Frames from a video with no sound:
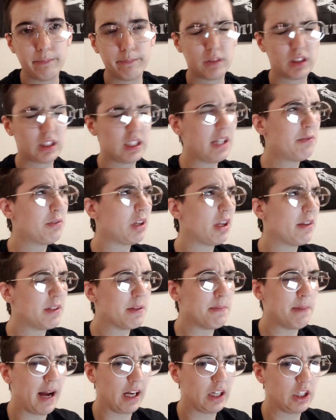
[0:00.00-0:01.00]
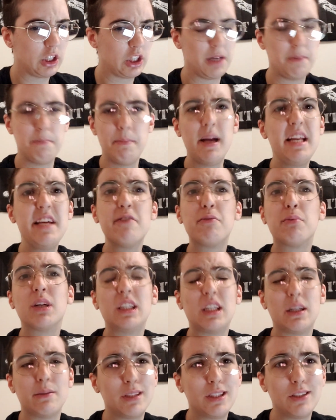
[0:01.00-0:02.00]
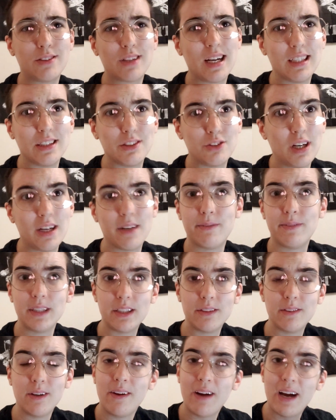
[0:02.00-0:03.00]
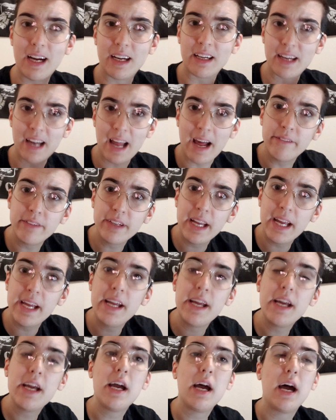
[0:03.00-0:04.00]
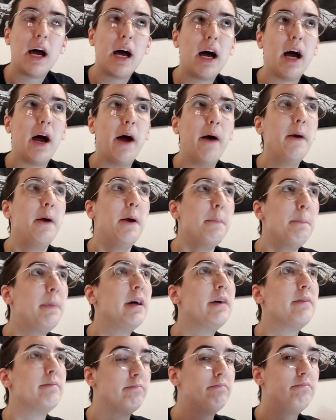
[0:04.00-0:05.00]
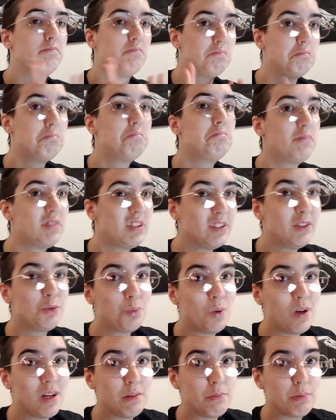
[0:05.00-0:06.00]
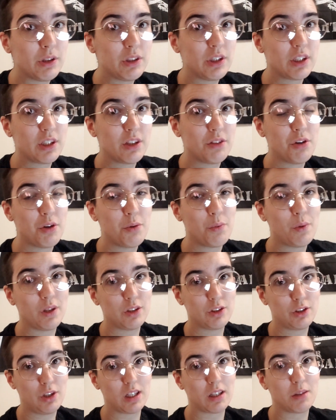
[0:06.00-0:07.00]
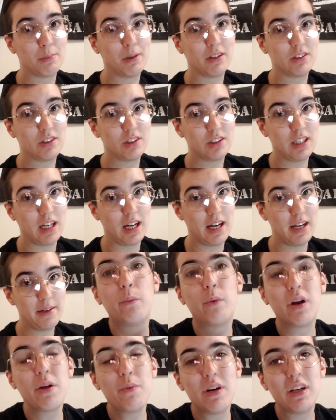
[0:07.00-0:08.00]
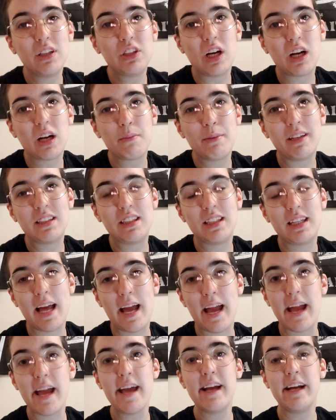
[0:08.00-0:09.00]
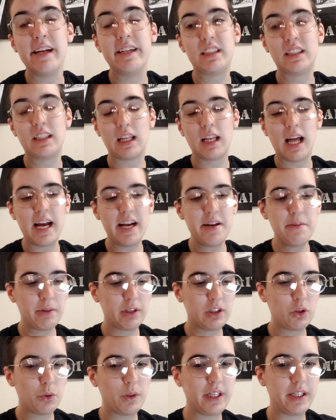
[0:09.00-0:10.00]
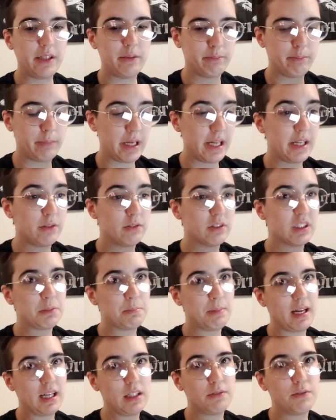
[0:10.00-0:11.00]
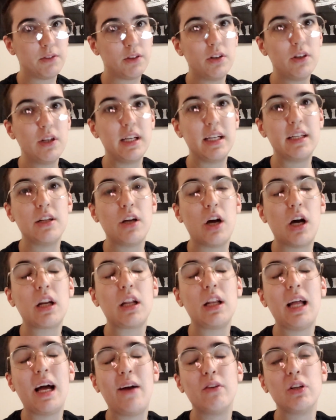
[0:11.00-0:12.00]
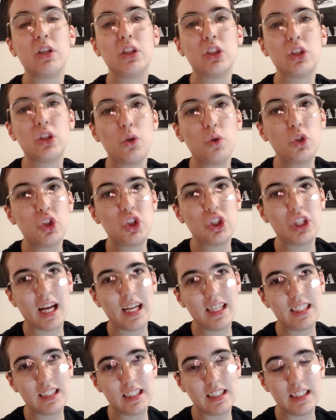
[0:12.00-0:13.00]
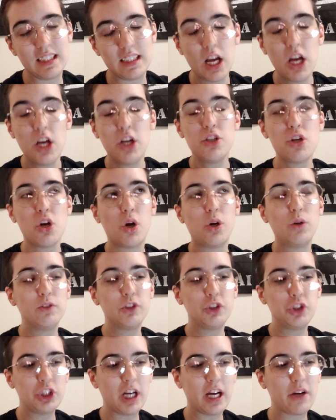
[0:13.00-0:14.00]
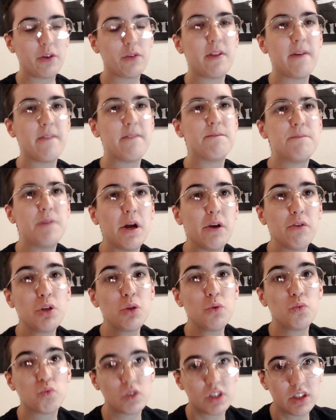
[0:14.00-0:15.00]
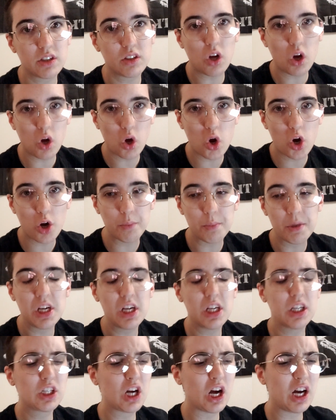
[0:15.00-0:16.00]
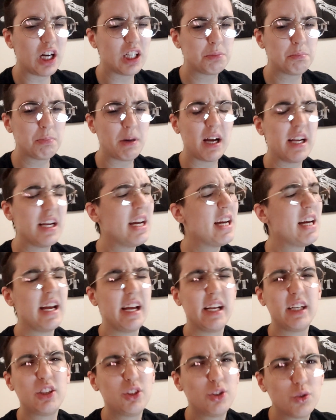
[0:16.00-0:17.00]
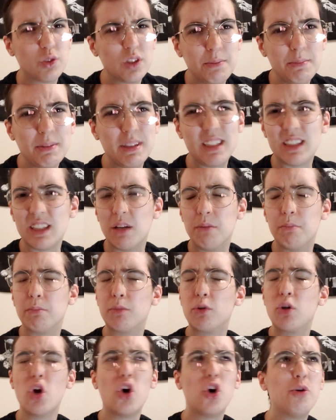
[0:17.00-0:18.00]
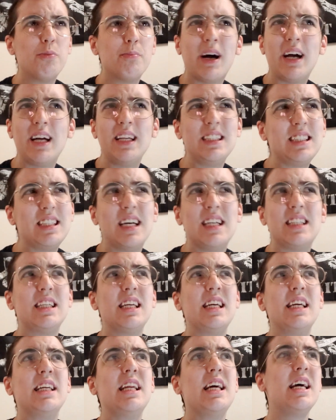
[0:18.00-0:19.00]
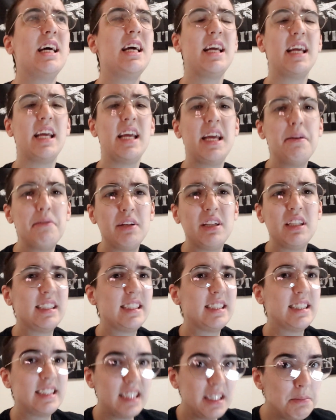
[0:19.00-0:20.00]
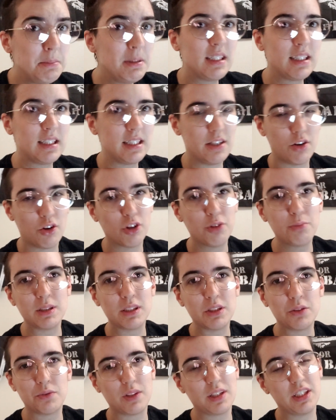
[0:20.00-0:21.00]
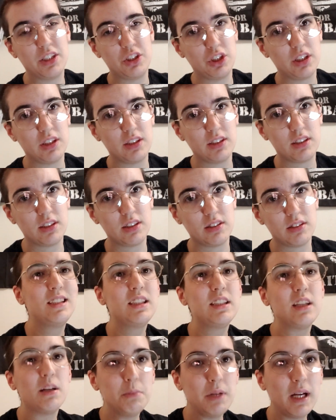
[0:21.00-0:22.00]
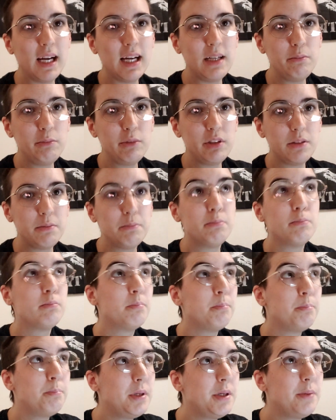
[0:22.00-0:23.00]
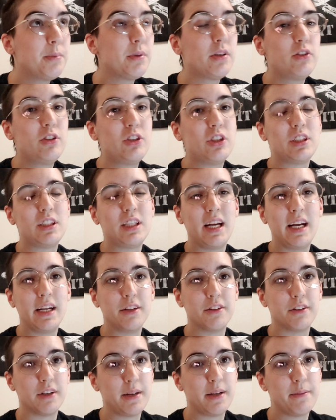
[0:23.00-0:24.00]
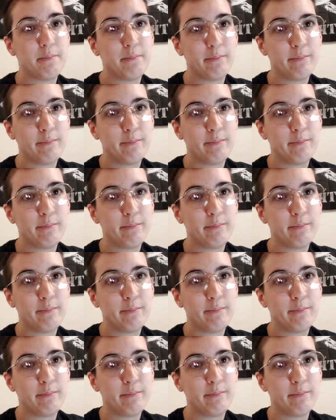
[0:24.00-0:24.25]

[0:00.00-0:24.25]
Several of them, actually, many of which I'm still kind of trying to figure out how to navigate, but there's one in particular I want to talk about today. What I want to talk about today is the line between being respectful and not allowing social niceties to overshadow the very real harm caused by extremism, cult mindsets, and even seemingly harmless religions. Sometimes people are just angry.